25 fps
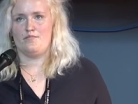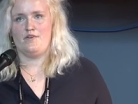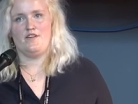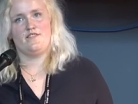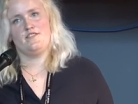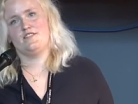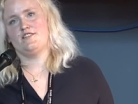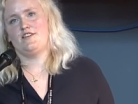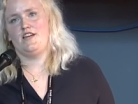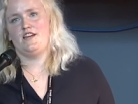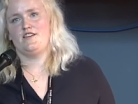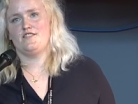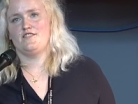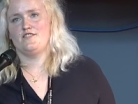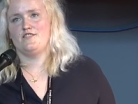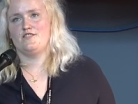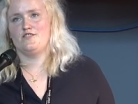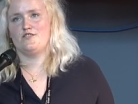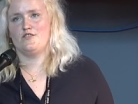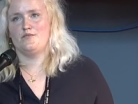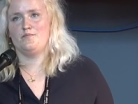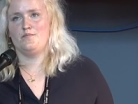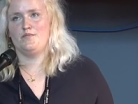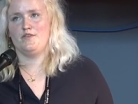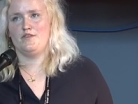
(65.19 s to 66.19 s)
presentation
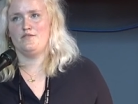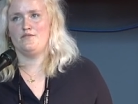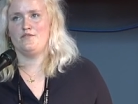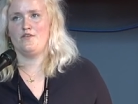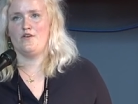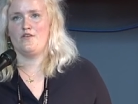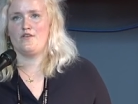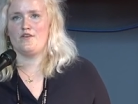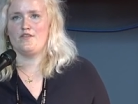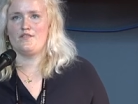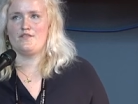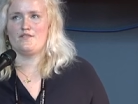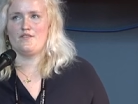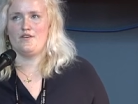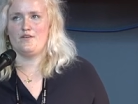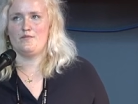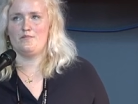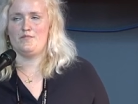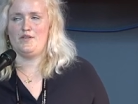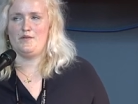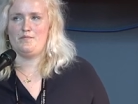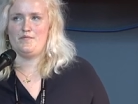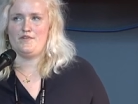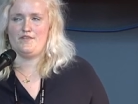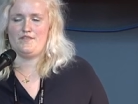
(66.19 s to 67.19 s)
should be focused on
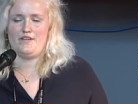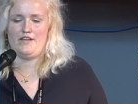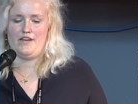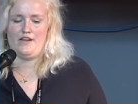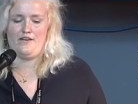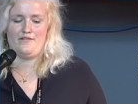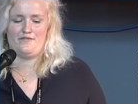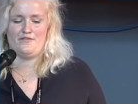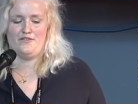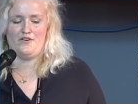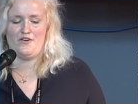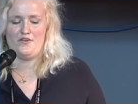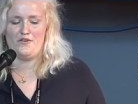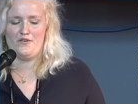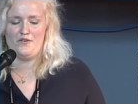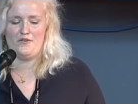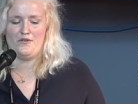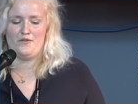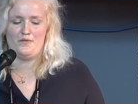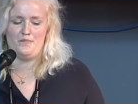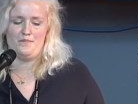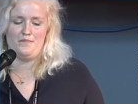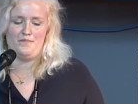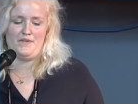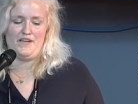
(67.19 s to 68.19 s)
people that have no